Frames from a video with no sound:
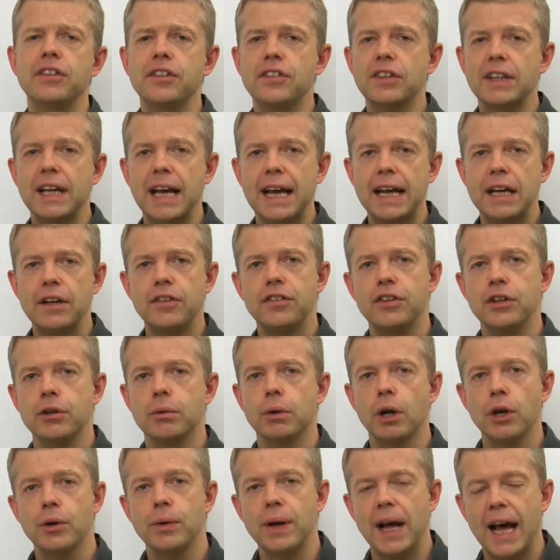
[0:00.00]
easy to get into
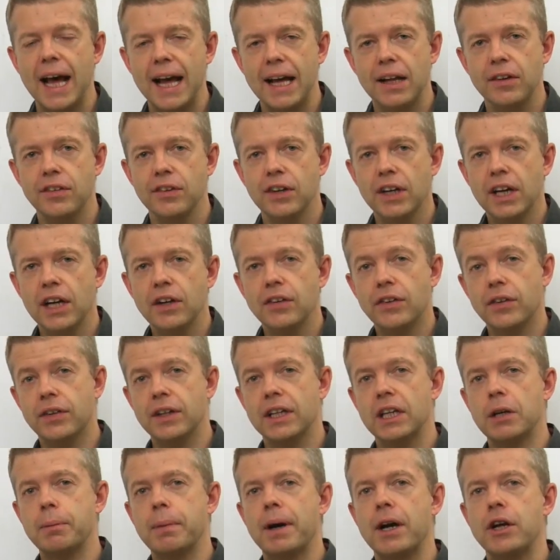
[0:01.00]
your own head, to
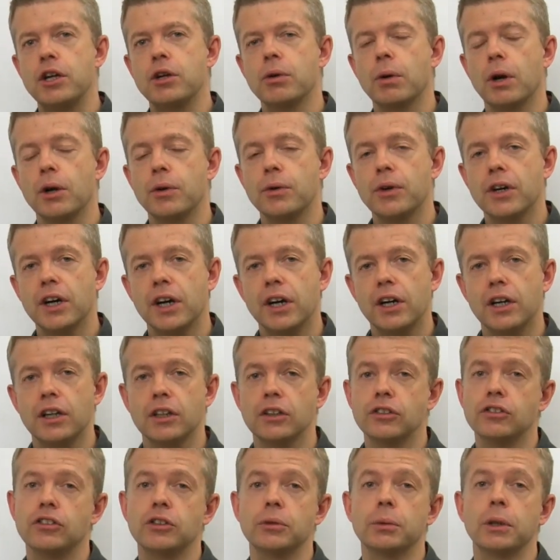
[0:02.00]
think about your own
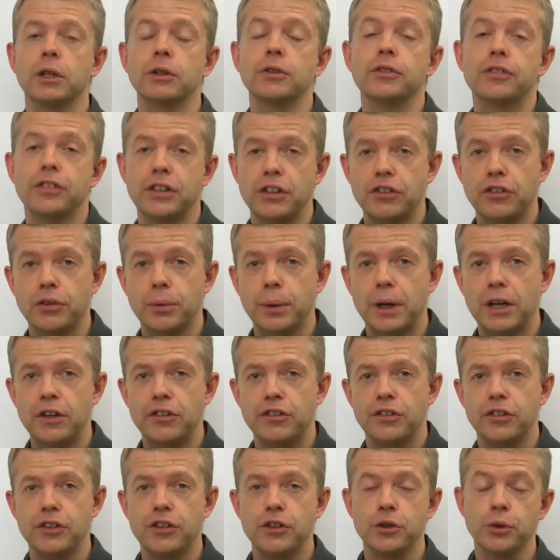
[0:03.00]
cards, your own
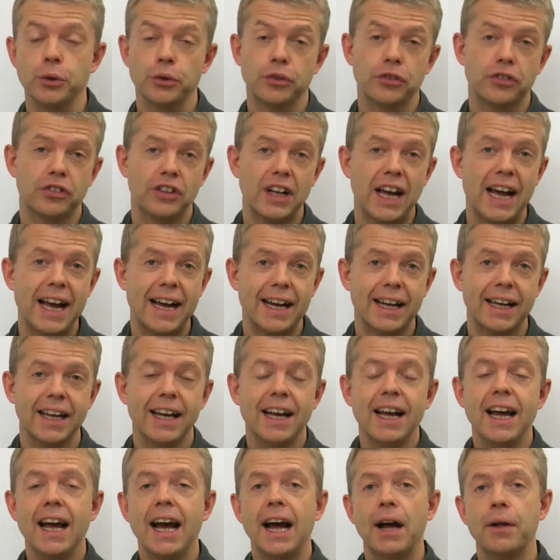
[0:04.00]
situation, your stack,
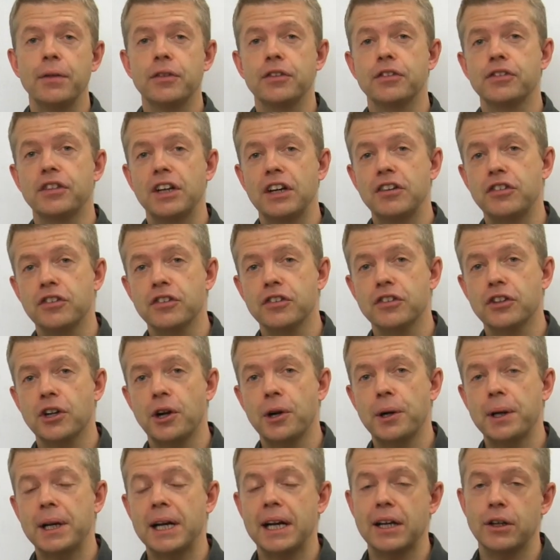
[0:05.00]
how the session's
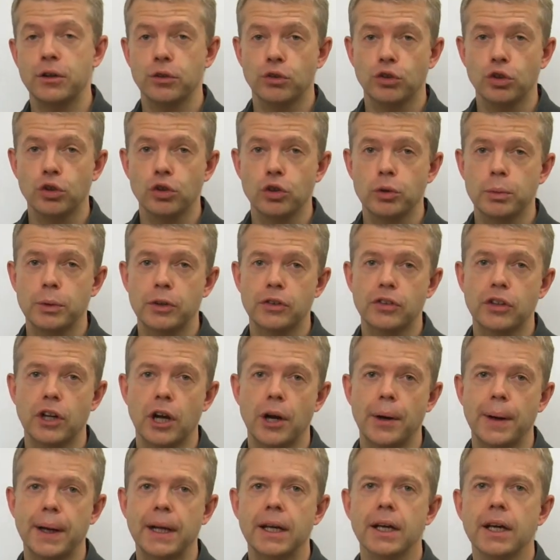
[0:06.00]
going, how your tournament's
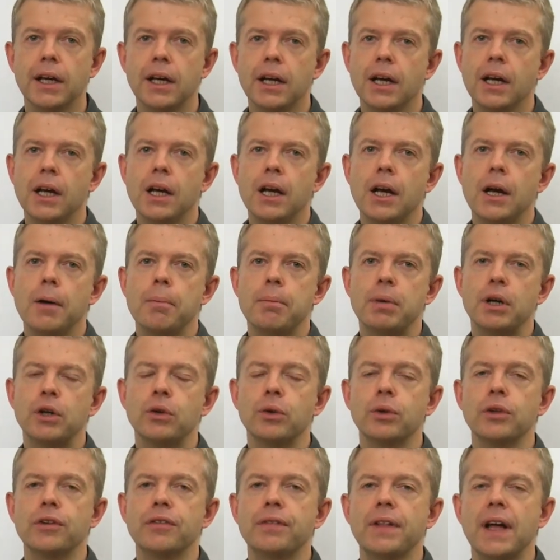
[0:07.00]
going.
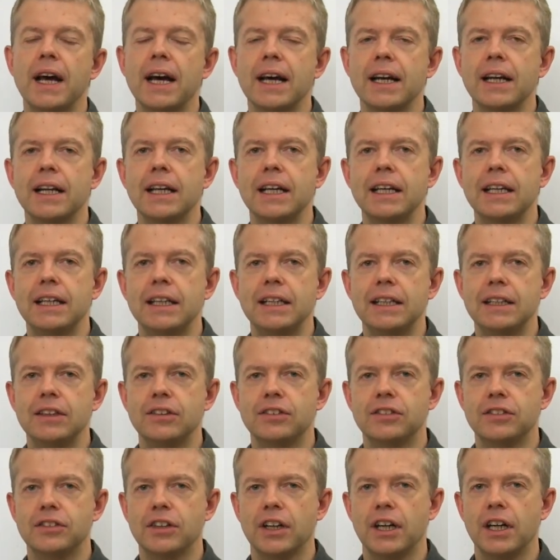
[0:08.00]
But all of that
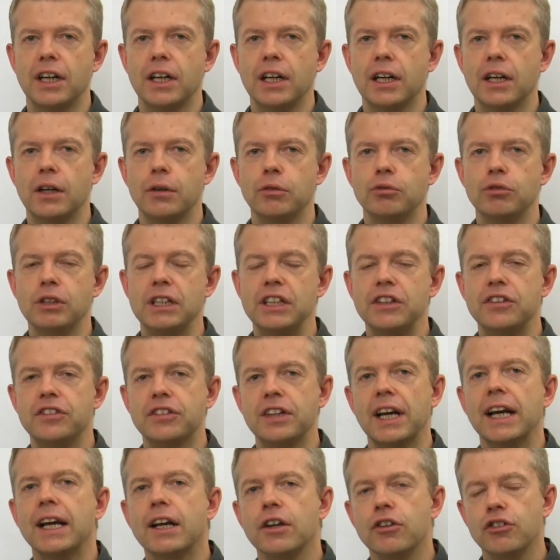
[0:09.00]
is uh, really
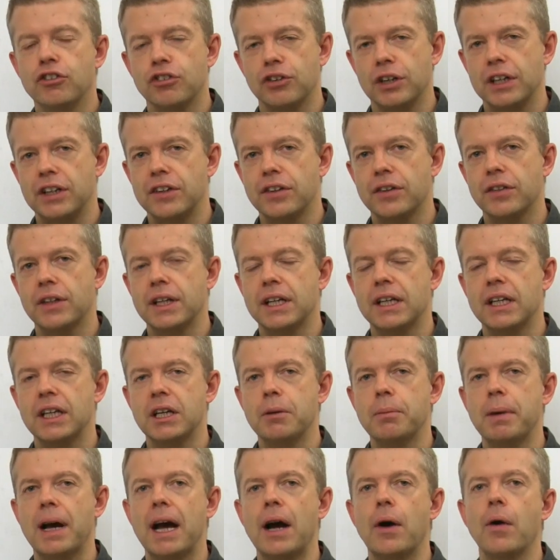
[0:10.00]
secondary to
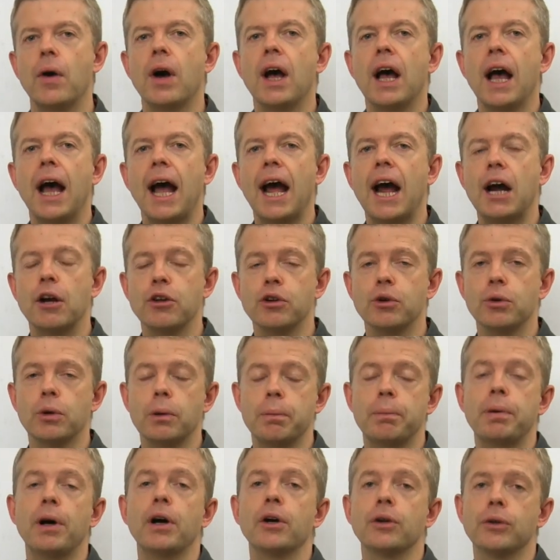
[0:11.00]
thinking about how your
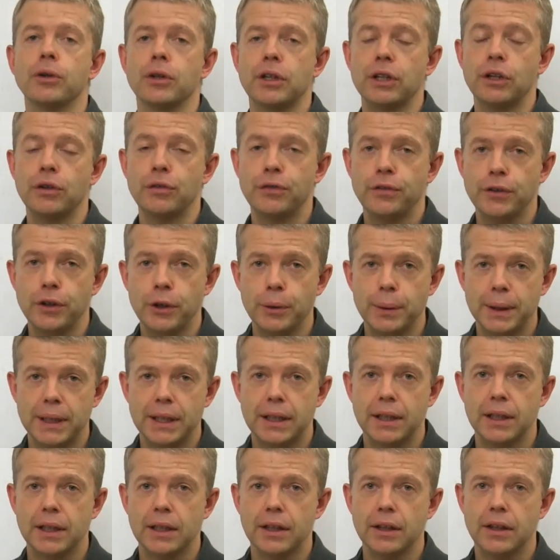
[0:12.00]
opponent is
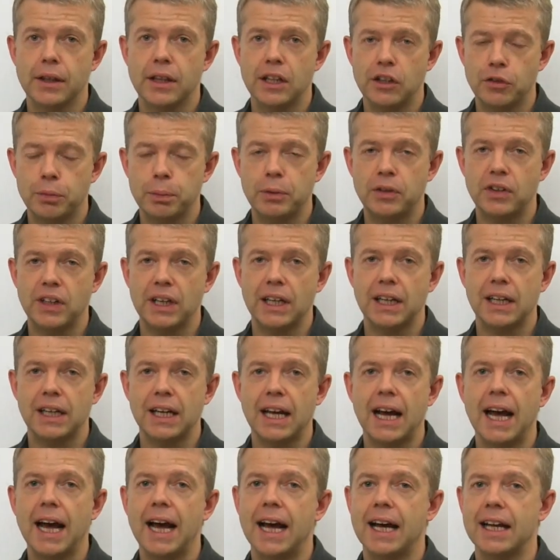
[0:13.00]
viewing this
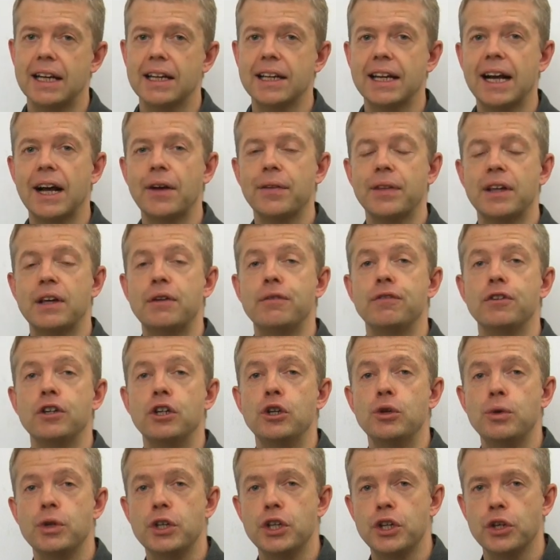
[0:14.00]
particular hand, how they
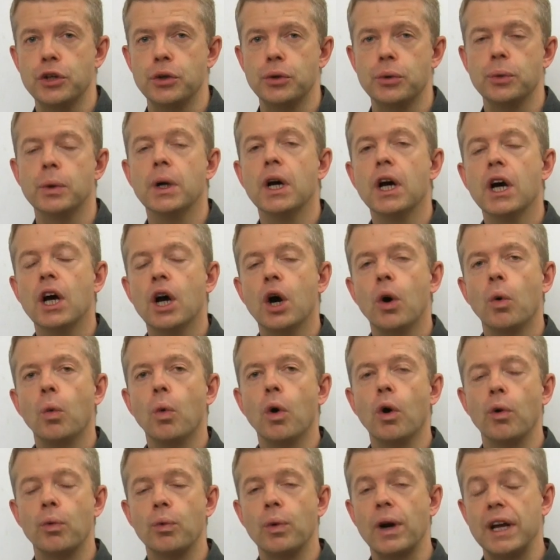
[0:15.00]
view you,
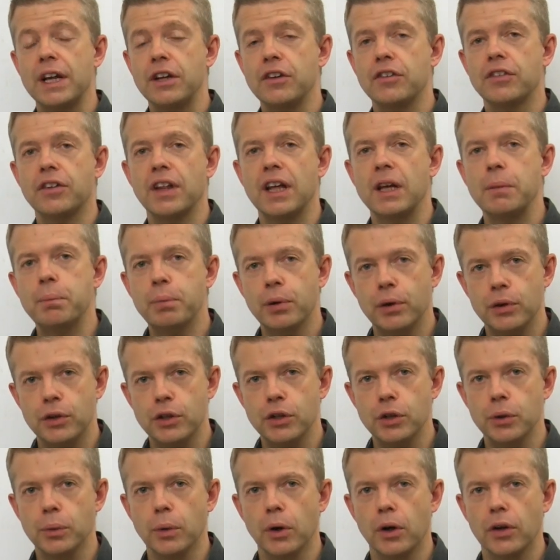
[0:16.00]
what range they put
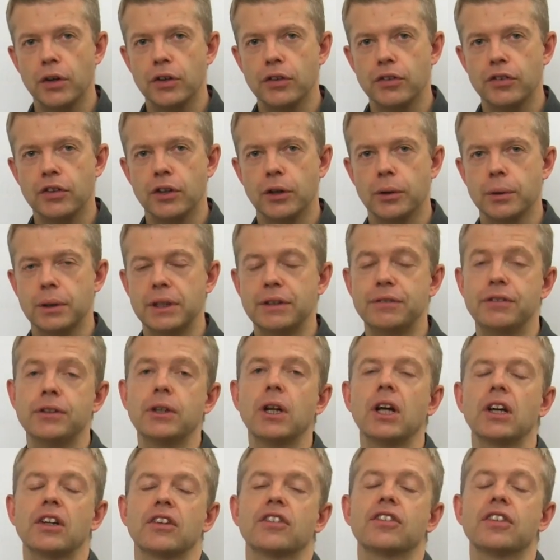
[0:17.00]
you on, and so on. If
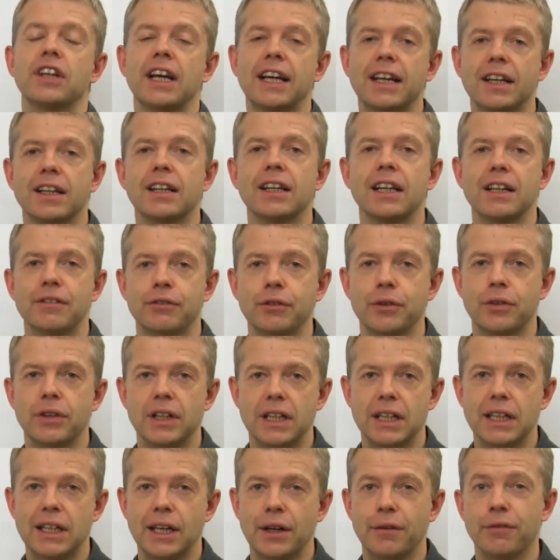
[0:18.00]
you like second level
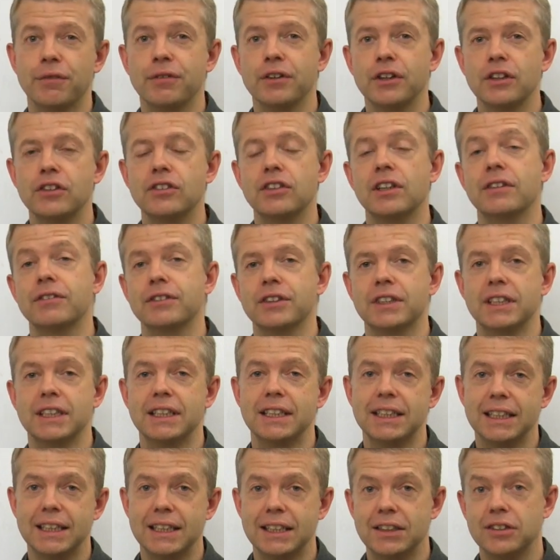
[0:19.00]
thinking, first level
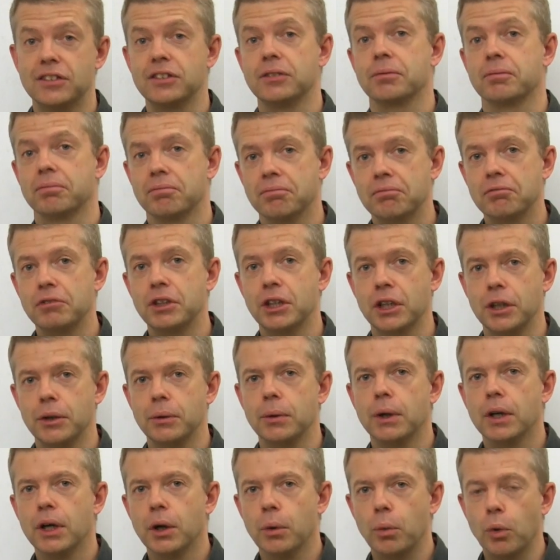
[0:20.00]
thinking is, you
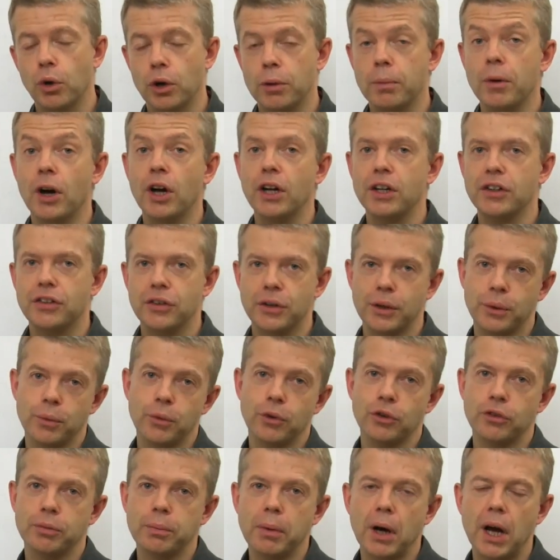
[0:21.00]
know, what am I doing?
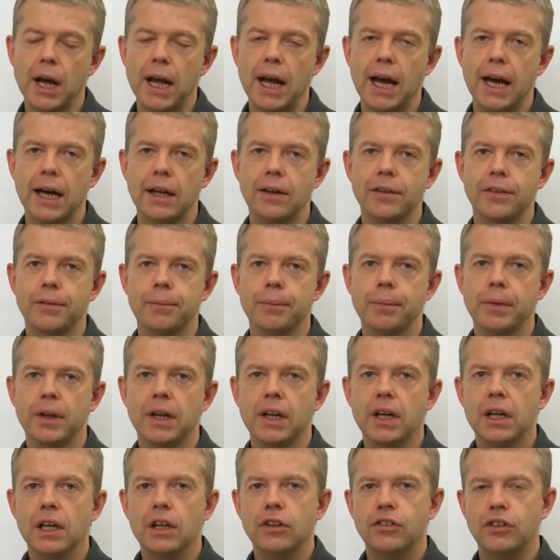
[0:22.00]
What's my hand?
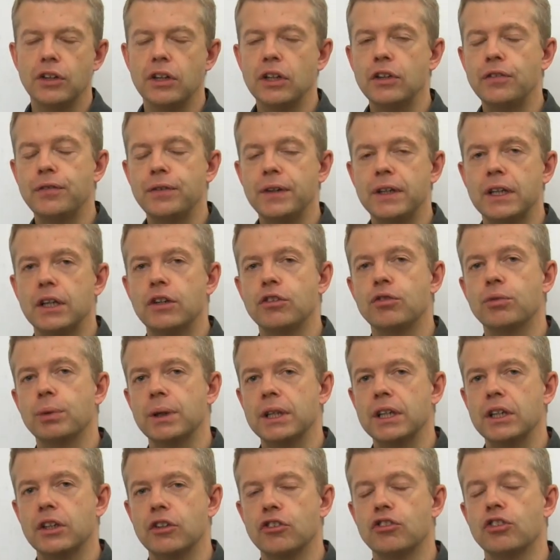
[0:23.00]
So this video is
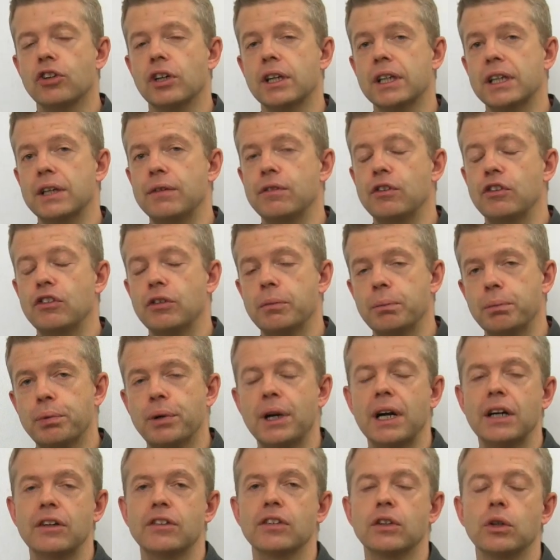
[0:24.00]
really going to try and give you some
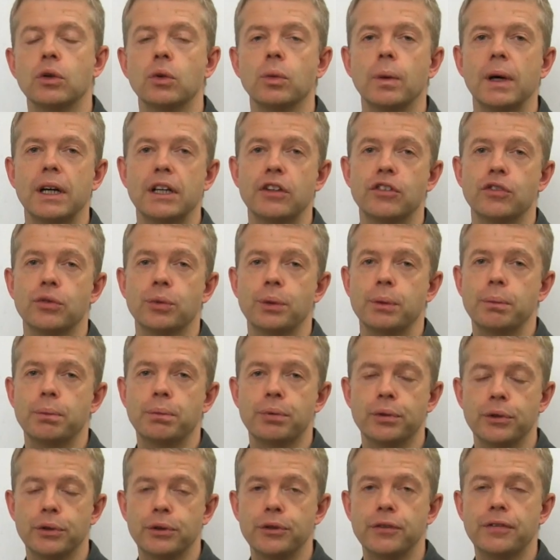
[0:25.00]
practical ways to
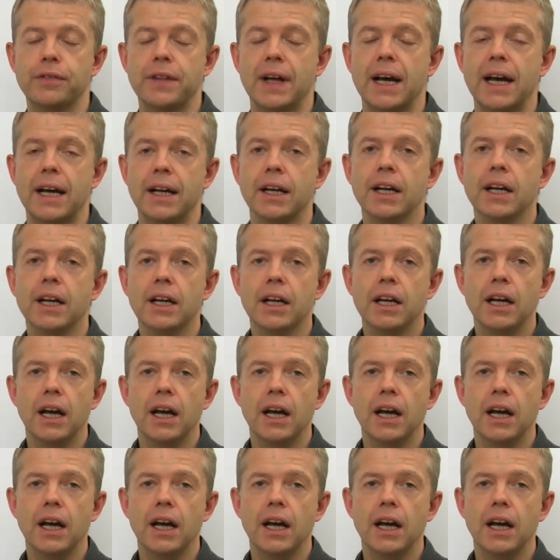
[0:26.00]
improve that